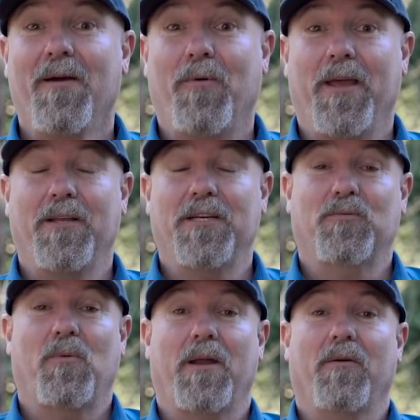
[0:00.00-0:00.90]
where you just
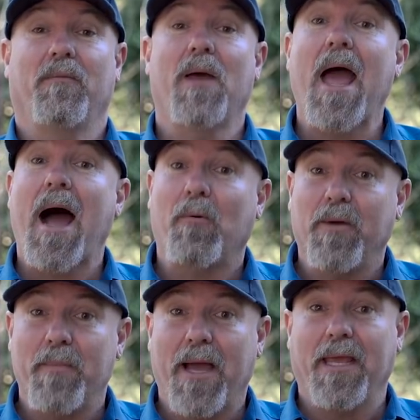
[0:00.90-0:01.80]
wonder, are we
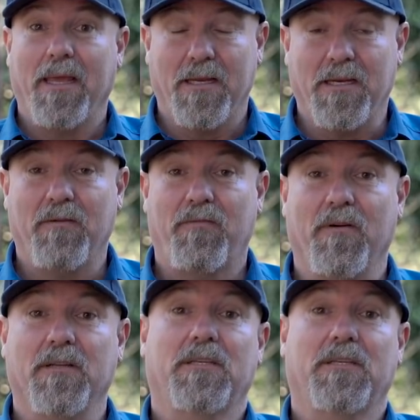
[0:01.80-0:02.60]
making a difference?